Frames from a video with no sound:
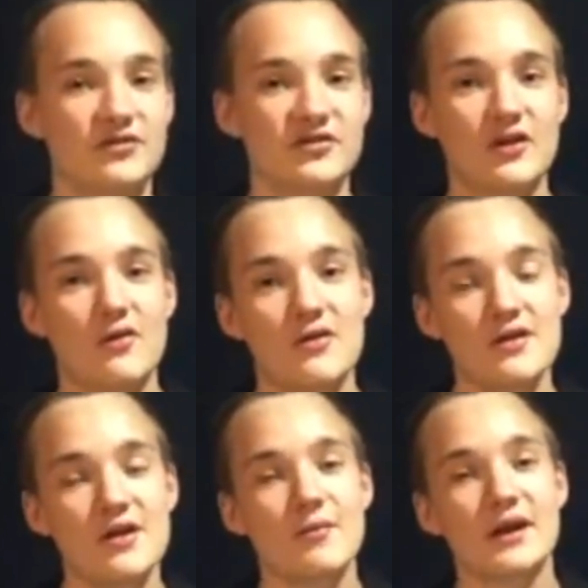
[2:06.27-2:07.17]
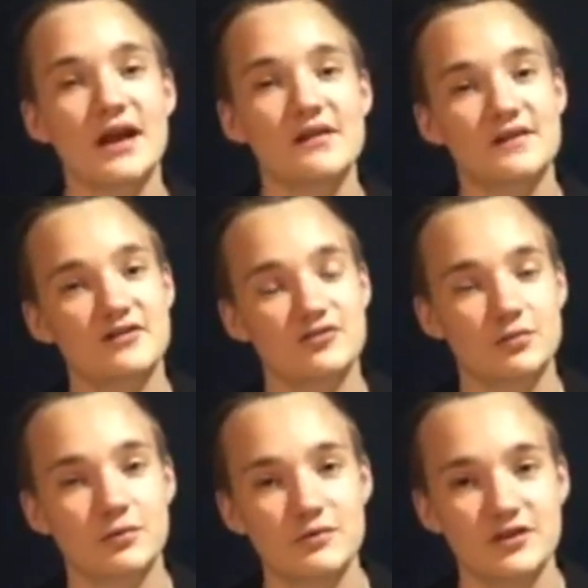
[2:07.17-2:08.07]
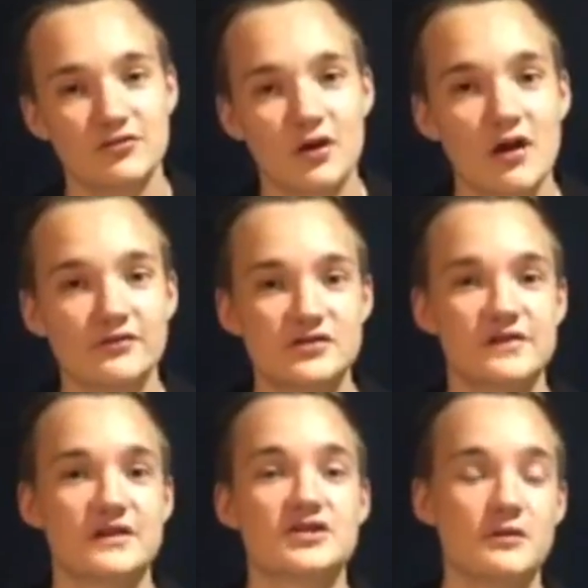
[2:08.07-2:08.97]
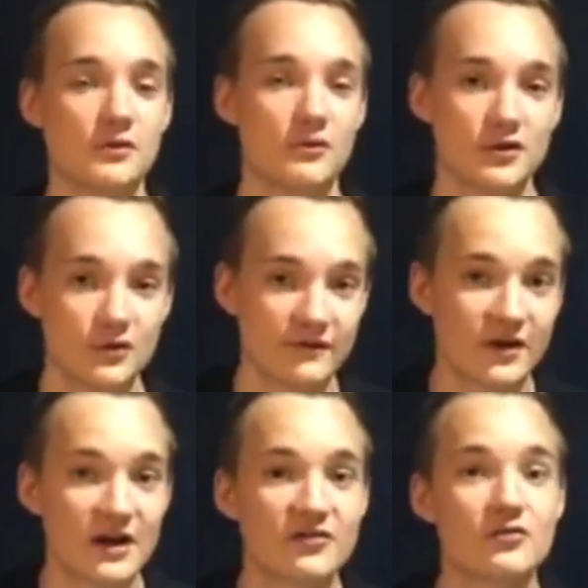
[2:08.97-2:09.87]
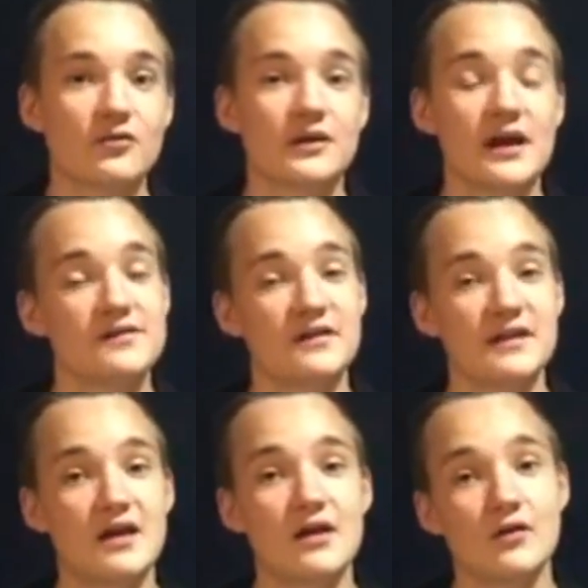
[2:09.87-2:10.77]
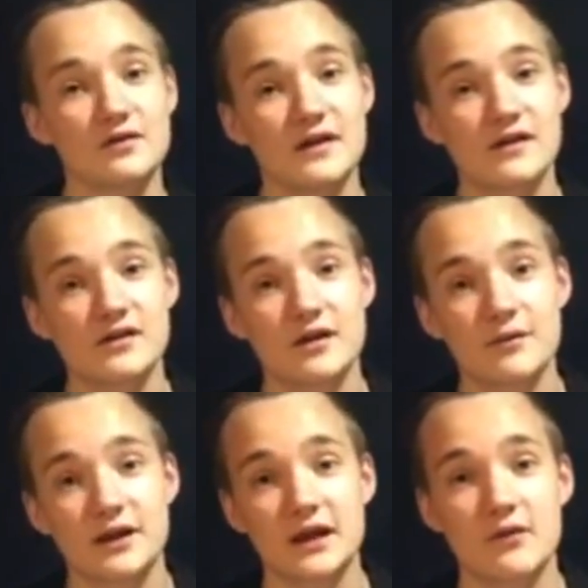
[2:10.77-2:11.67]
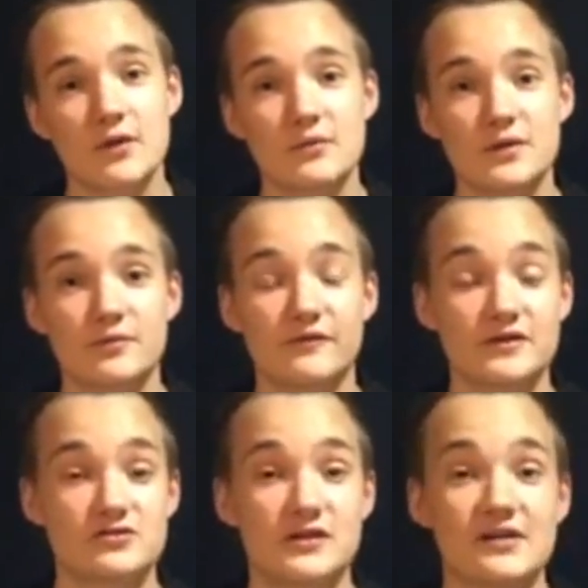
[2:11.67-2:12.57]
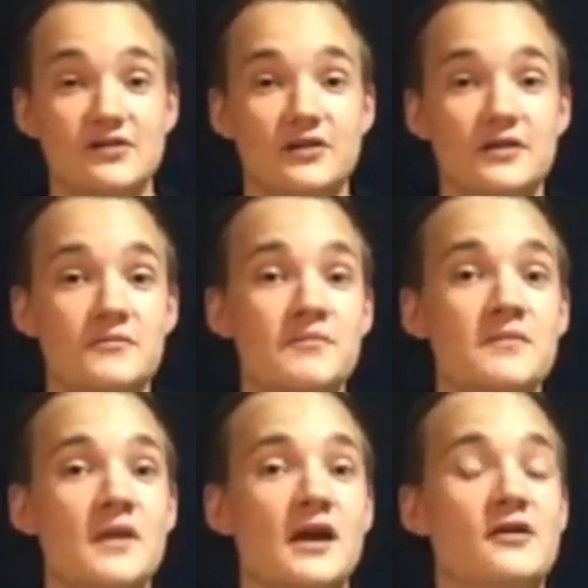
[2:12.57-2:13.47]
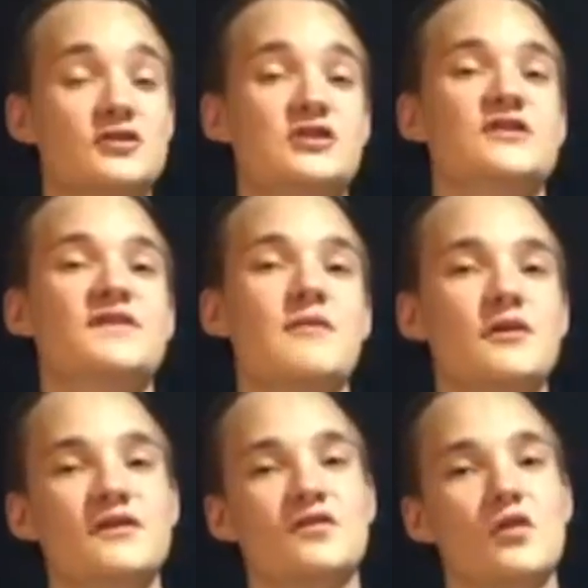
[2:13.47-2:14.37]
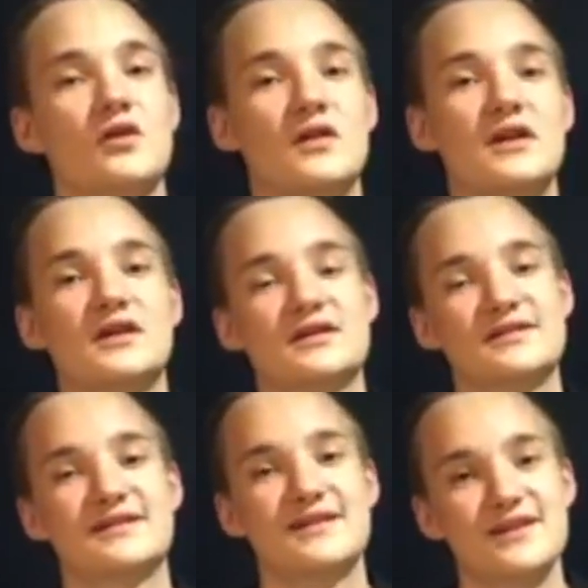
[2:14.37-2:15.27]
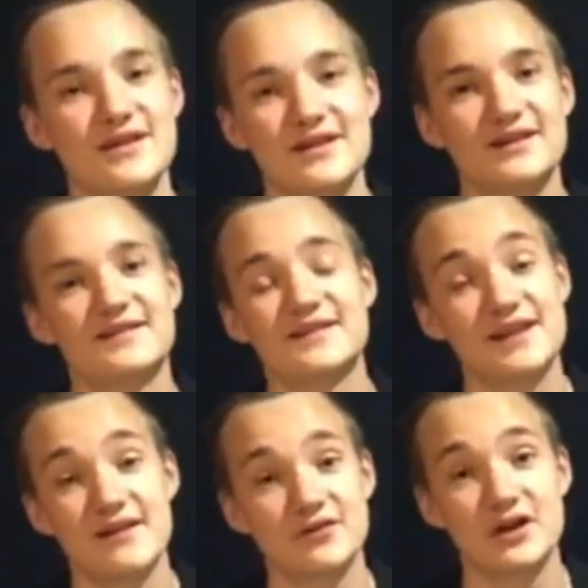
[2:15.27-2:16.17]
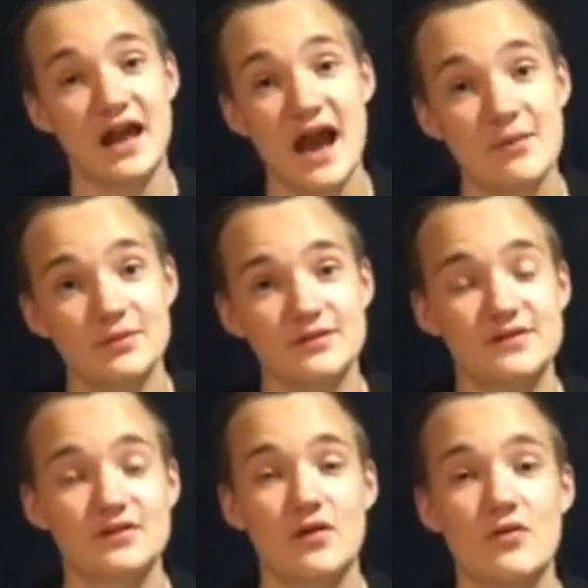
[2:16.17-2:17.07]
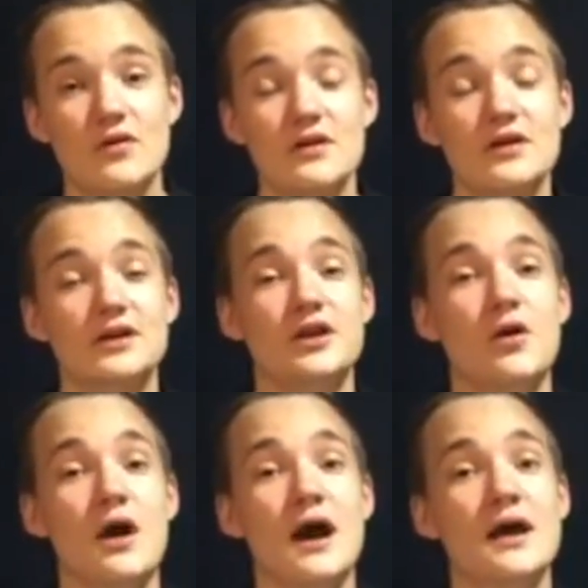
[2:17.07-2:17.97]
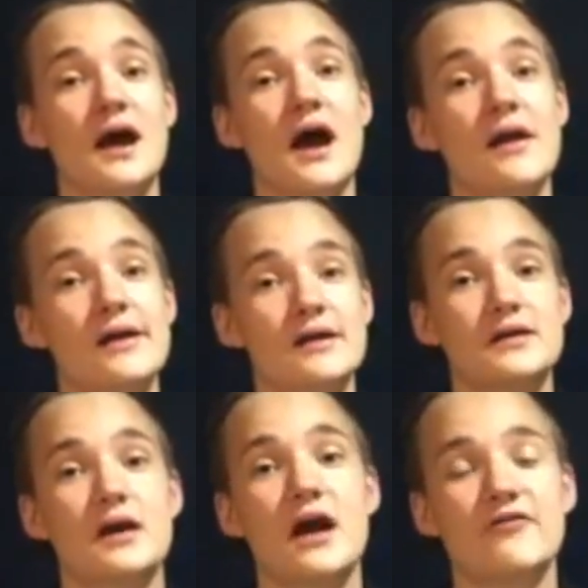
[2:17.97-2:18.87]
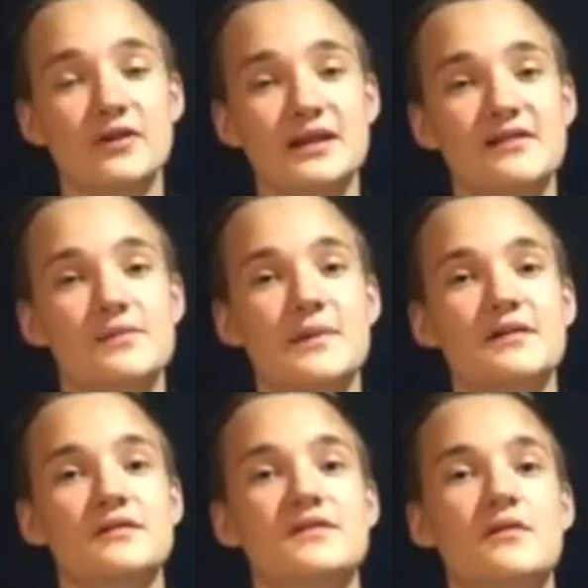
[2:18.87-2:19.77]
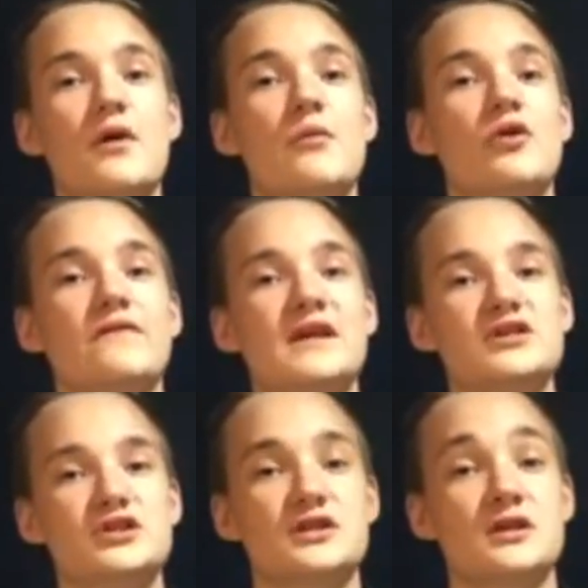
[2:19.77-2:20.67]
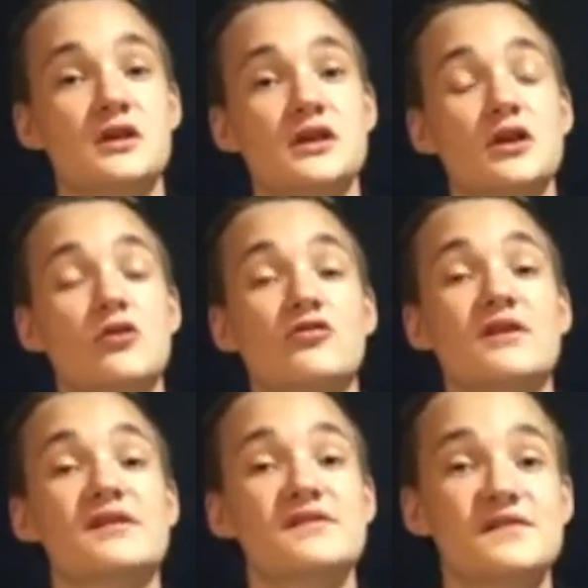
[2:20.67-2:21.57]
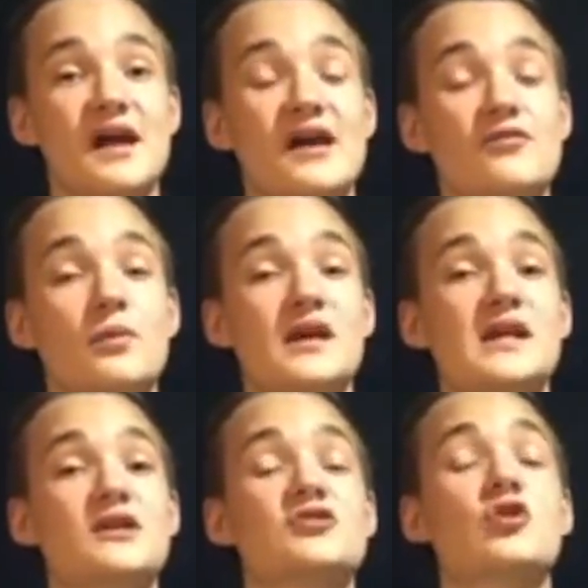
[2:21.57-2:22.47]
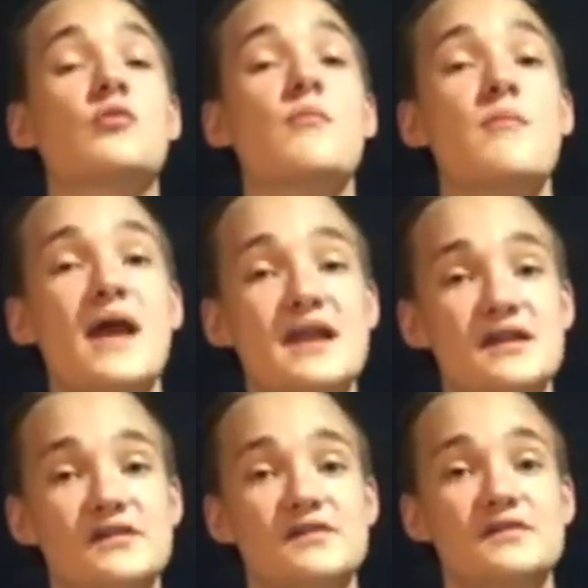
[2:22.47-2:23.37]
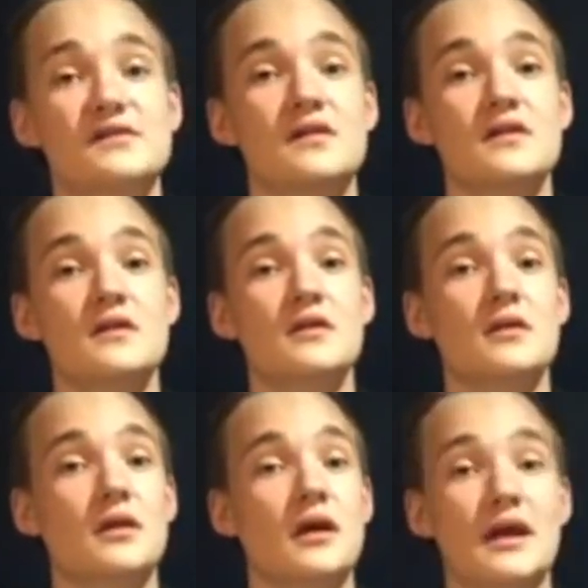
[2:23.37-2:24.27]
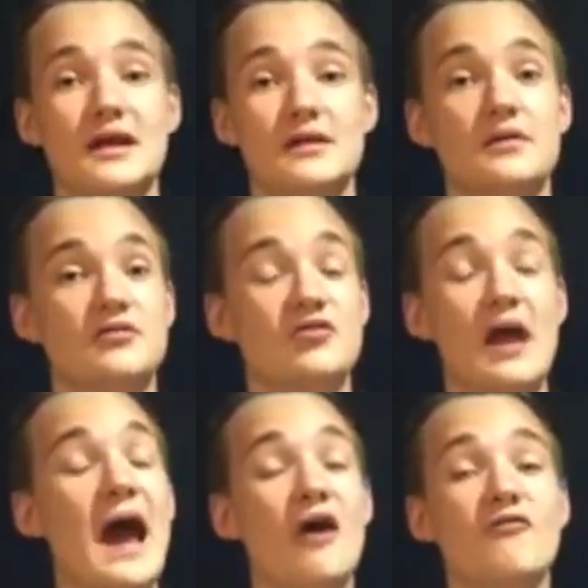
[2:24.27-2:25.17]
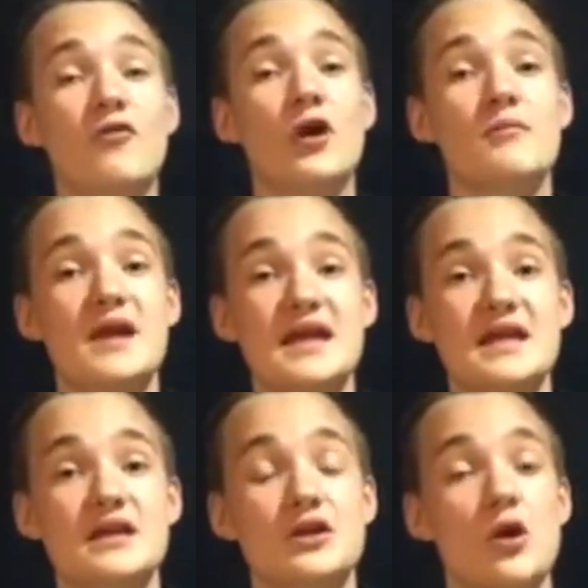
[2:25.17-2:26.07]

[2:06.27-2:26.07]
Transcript: So my guidance counselor pulled me into her office. She's like, Shane, what do you want to do after high school? And I sat down, I looked at her and I'm like, I want to be a professional wrestler. And, you know, she just gave me this look like it's never going to happen. So, you know, I, I, I feel like that's been some of my motivation. You know, Chris has played a tremendous into how far I'm making it.